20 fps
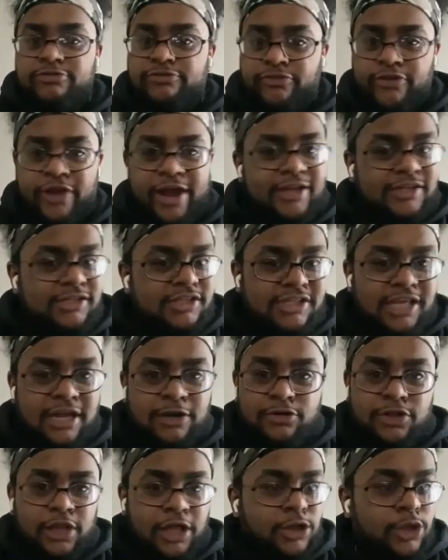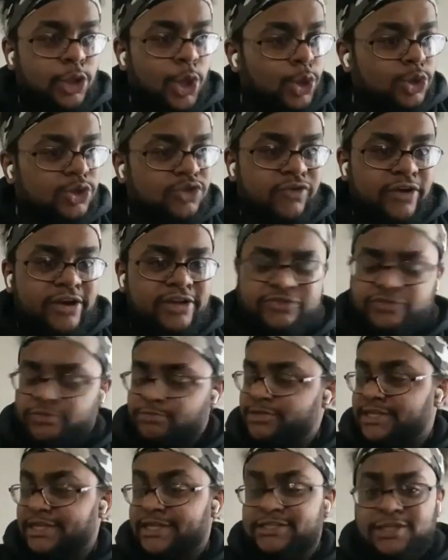friends that were like close friends,
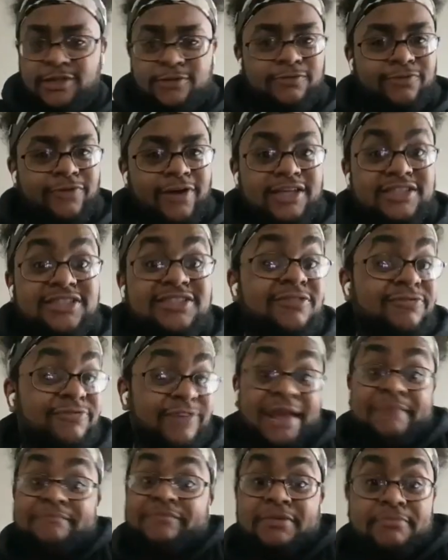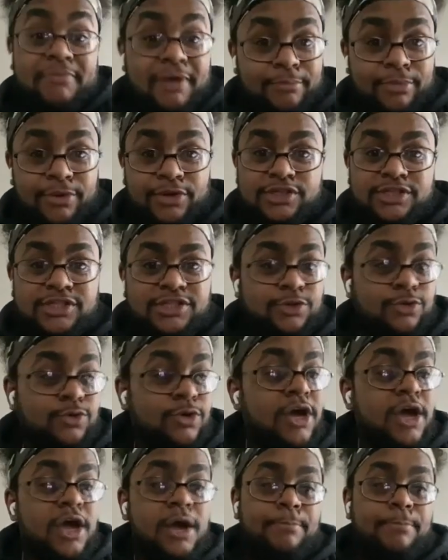from distant friends to family members to